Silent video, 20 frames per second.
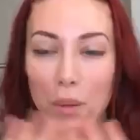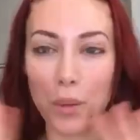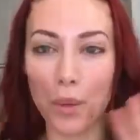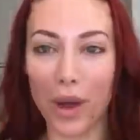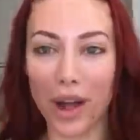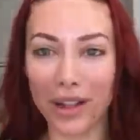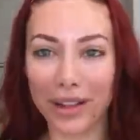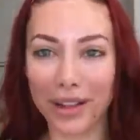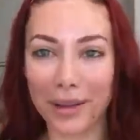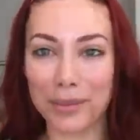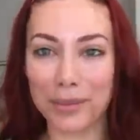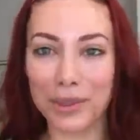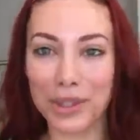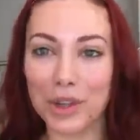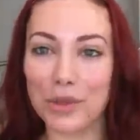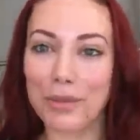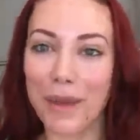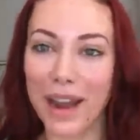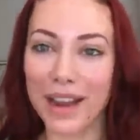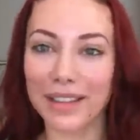Welcome
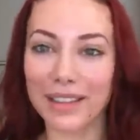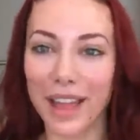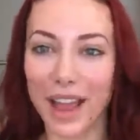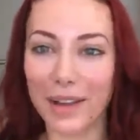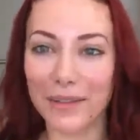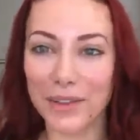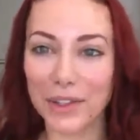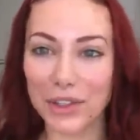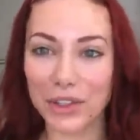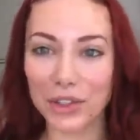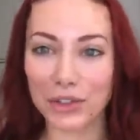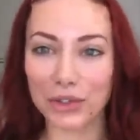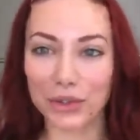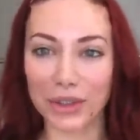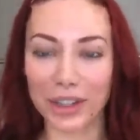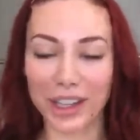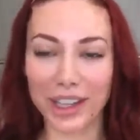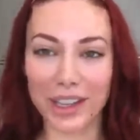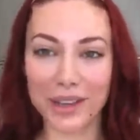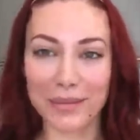to my live
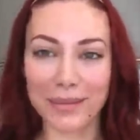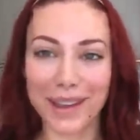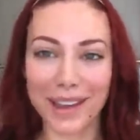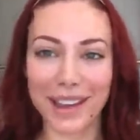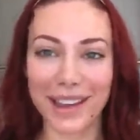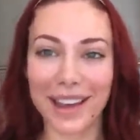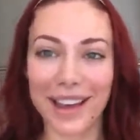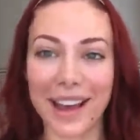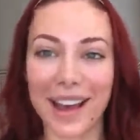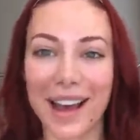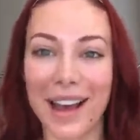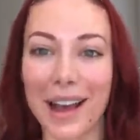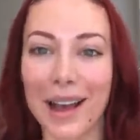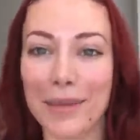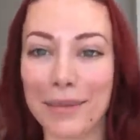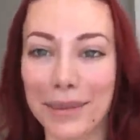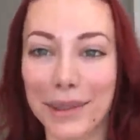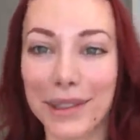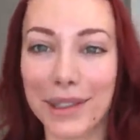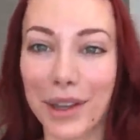stream.
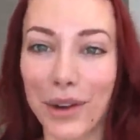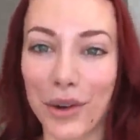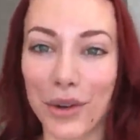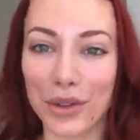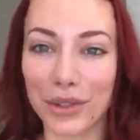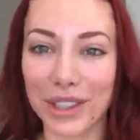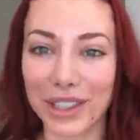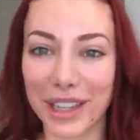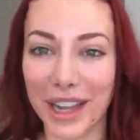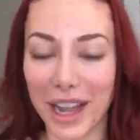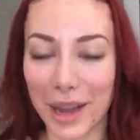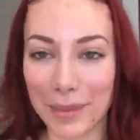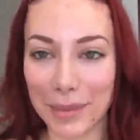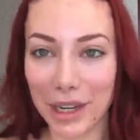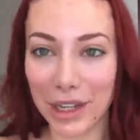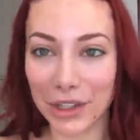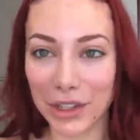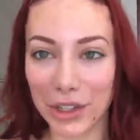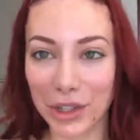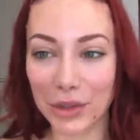Um, so today I'm
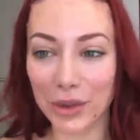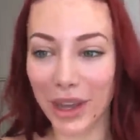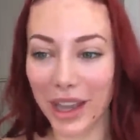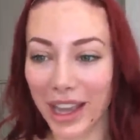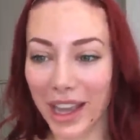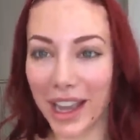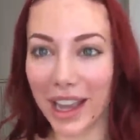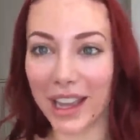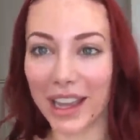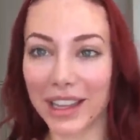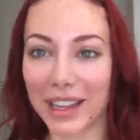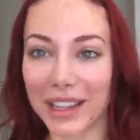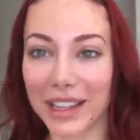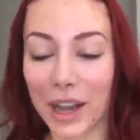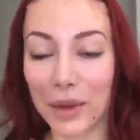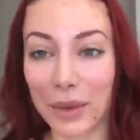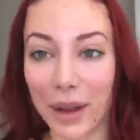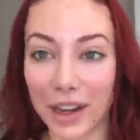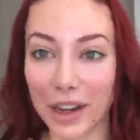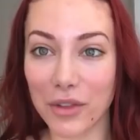gonna do a
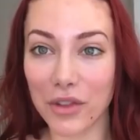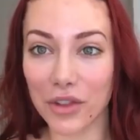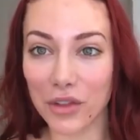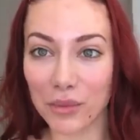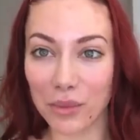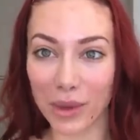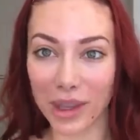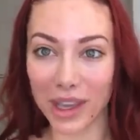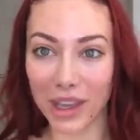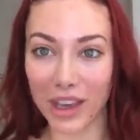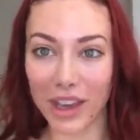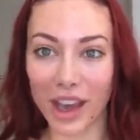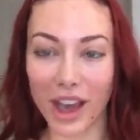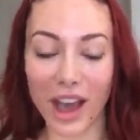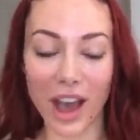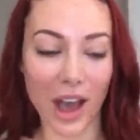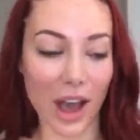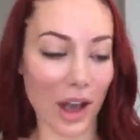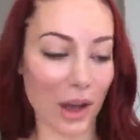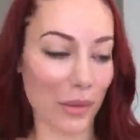get ready with me
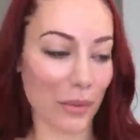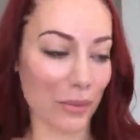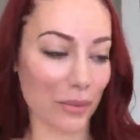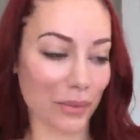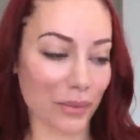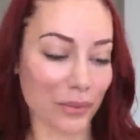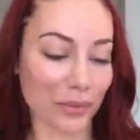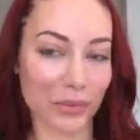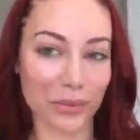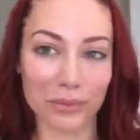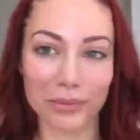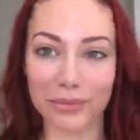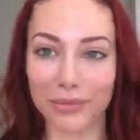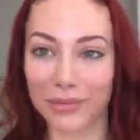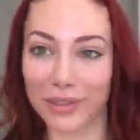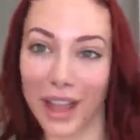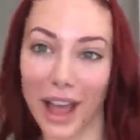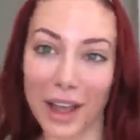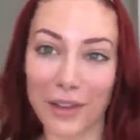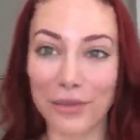um,
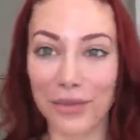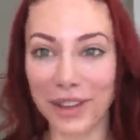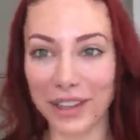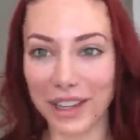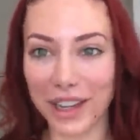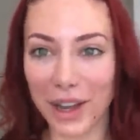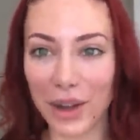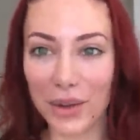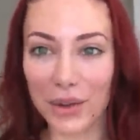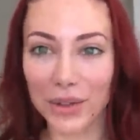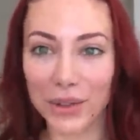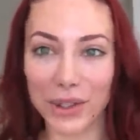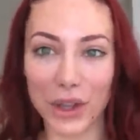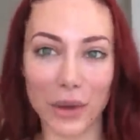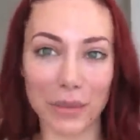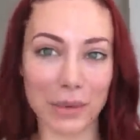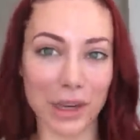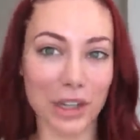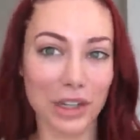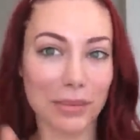live video. So
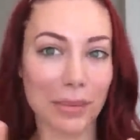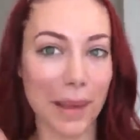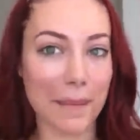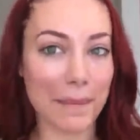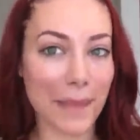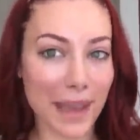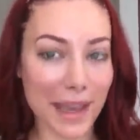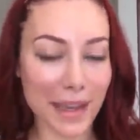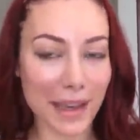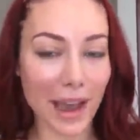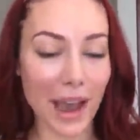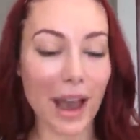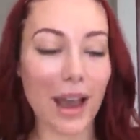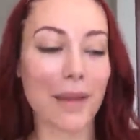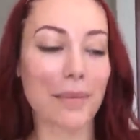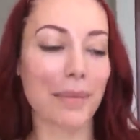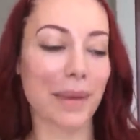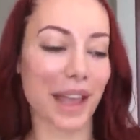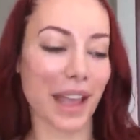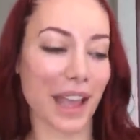I'm gonna do my
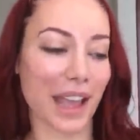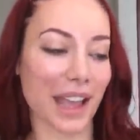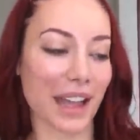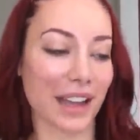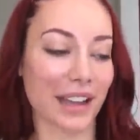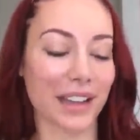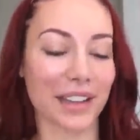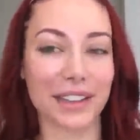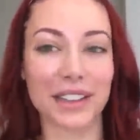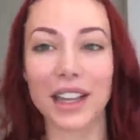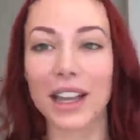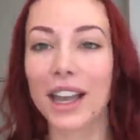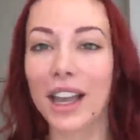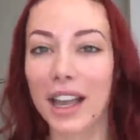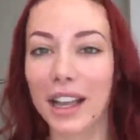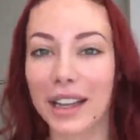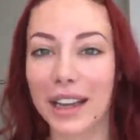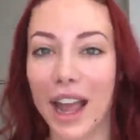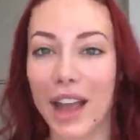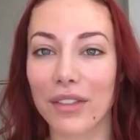makeup and
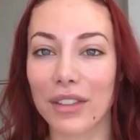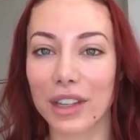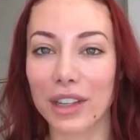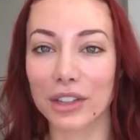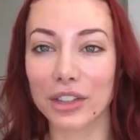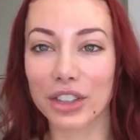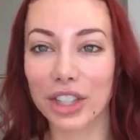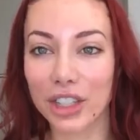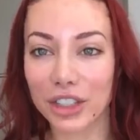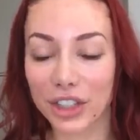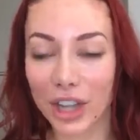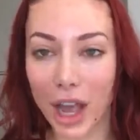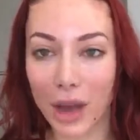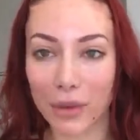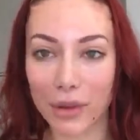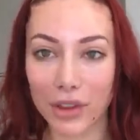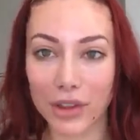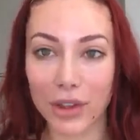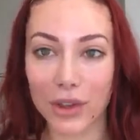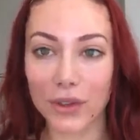gonna have a little chit chat
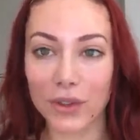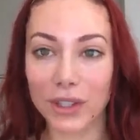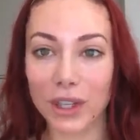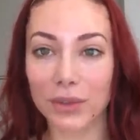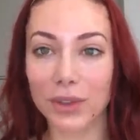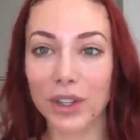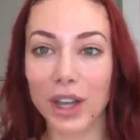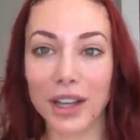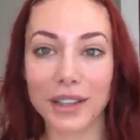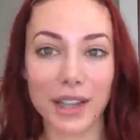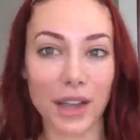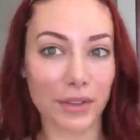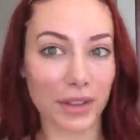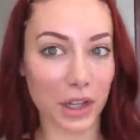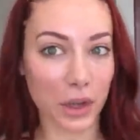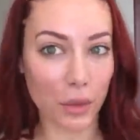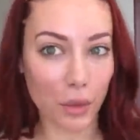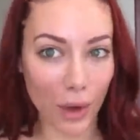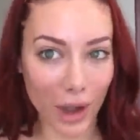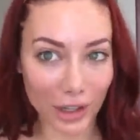with you. So if you guys have any
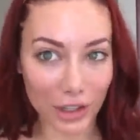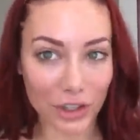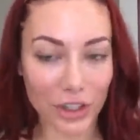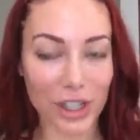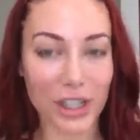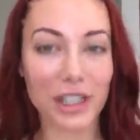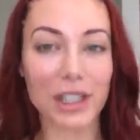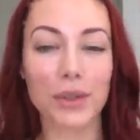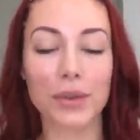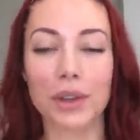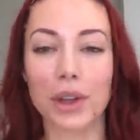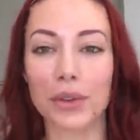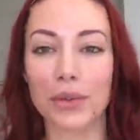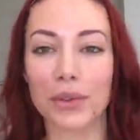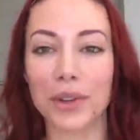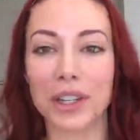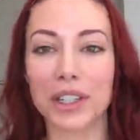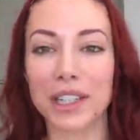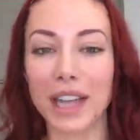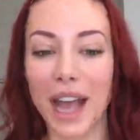questions, feel
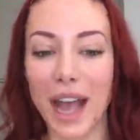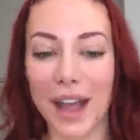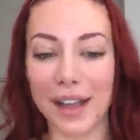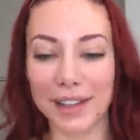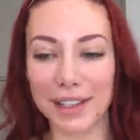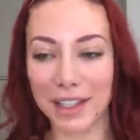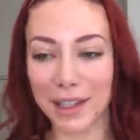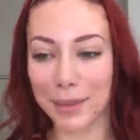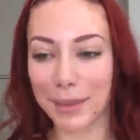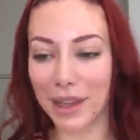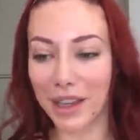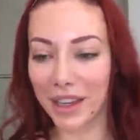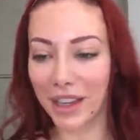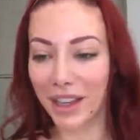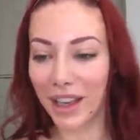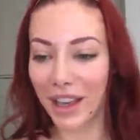free to ask me.